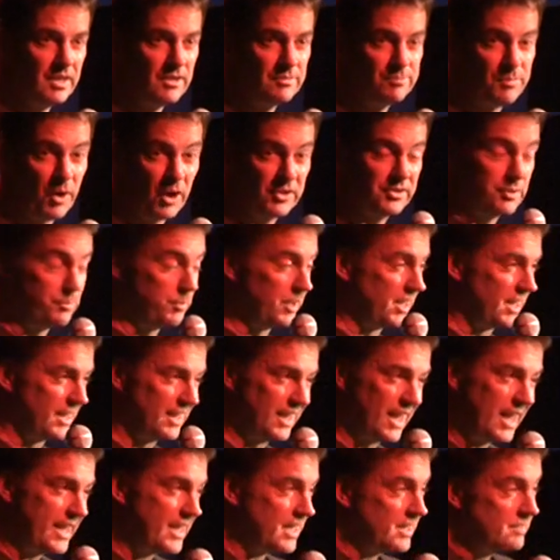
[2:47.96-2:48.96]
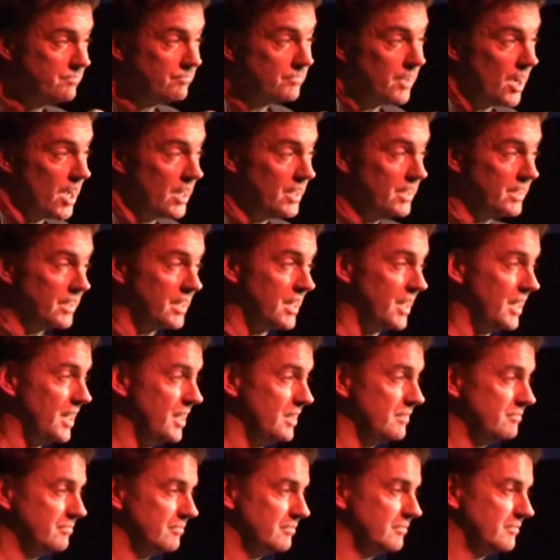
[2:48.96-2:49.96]
Possibly a letter, I didn't care,
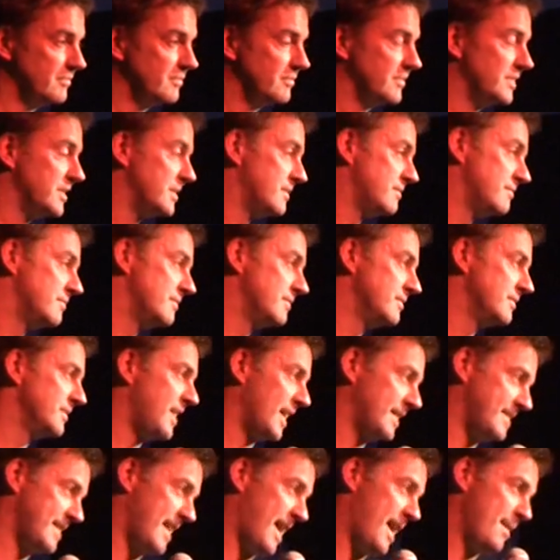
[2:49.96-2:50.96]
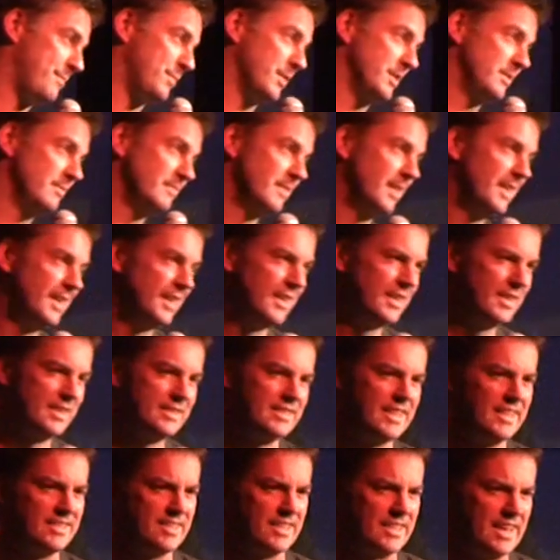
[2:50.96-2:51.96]
just had to happen.
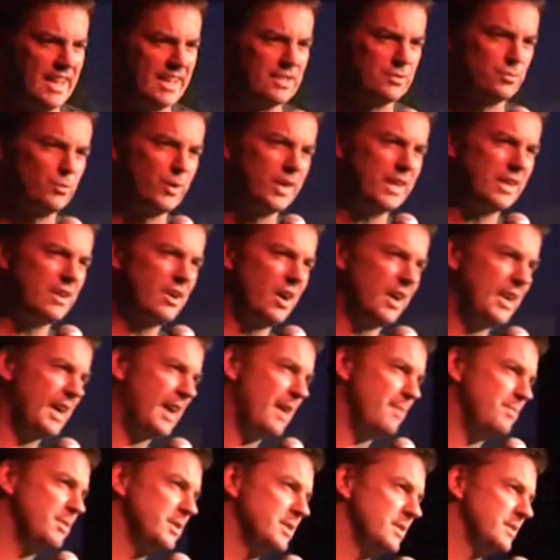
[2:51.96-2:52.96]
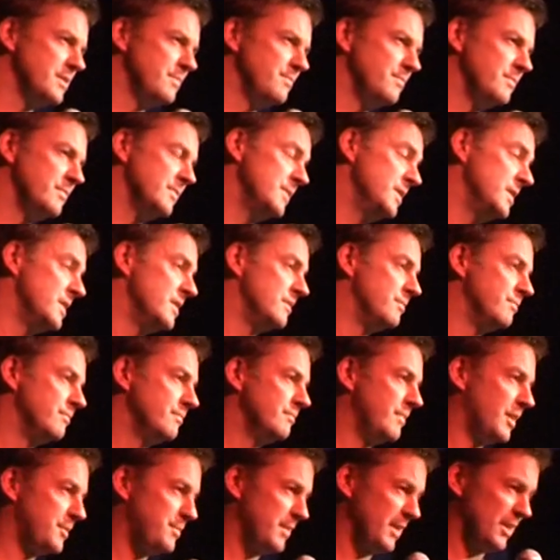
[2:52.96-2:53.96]
Then the next week kind of happens, yeah,
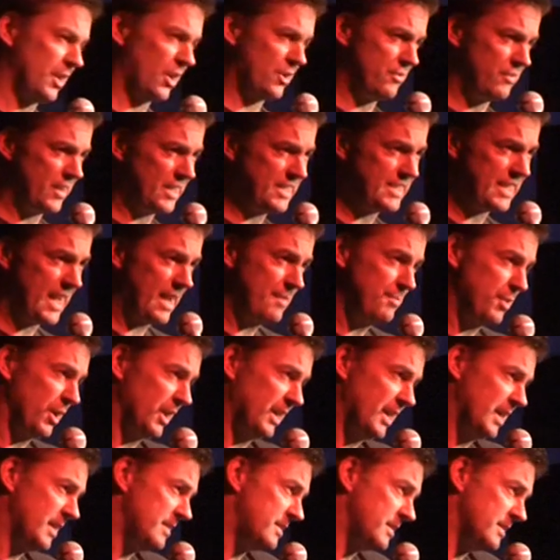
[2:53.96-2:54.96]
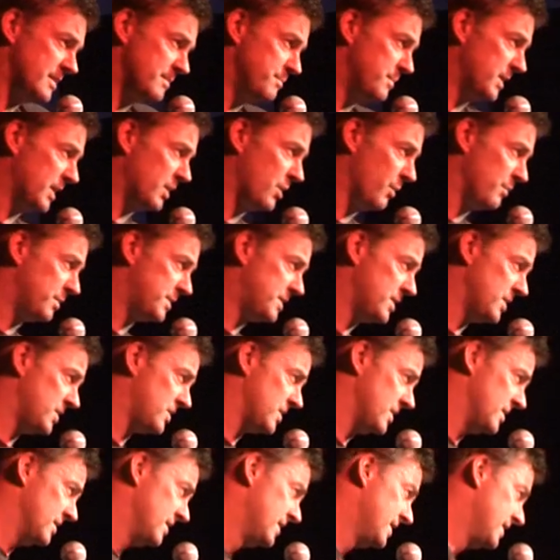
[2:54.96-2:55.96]
must be a lot of red tape, I guess, it's a big competition.